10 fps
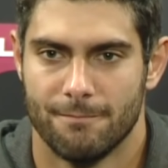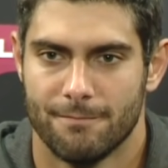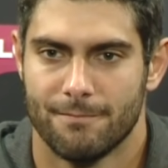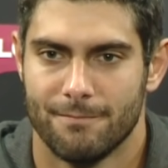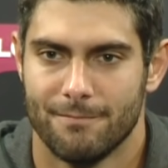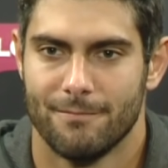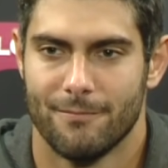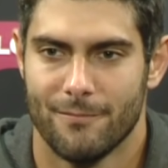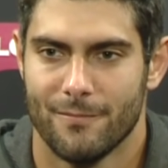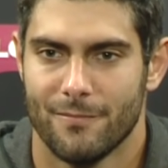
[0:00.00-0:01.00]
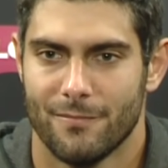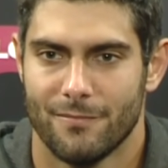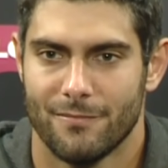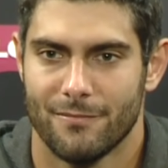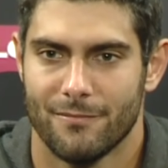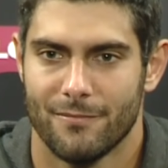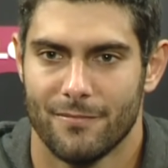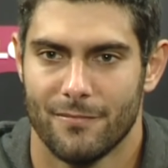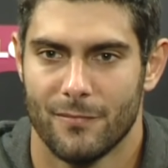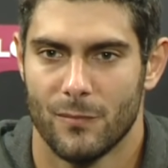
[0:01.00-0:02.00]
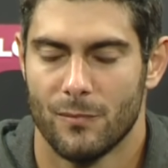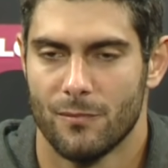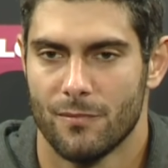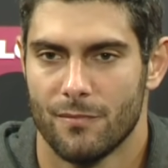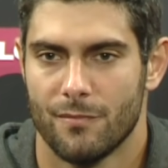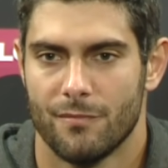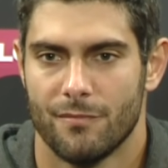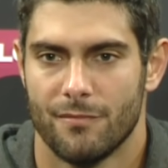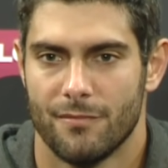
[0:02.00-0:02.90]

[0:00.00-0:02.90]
(no one is talking)